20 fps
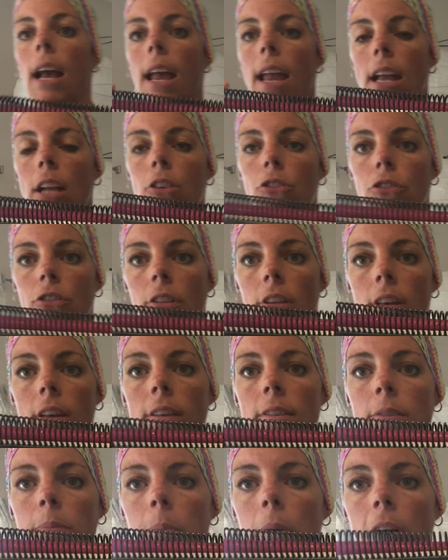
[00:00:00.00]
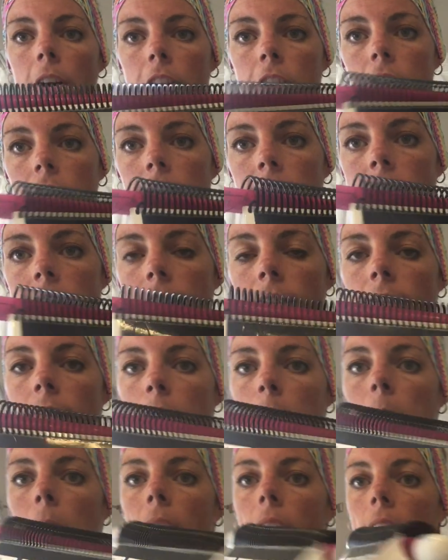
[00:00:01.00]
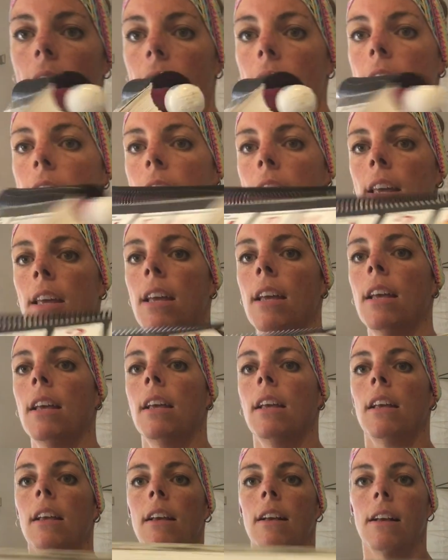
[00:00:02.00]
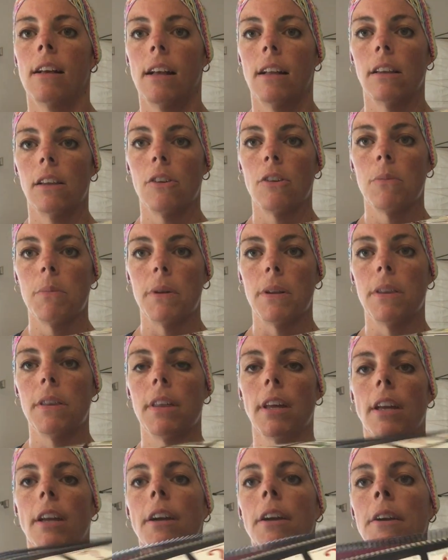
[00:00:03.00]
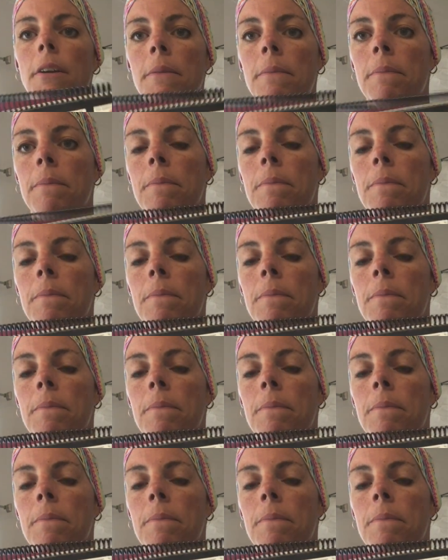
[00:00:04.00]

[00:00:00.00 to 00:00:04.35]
Angela's partner assisted pod, a little bit thicker.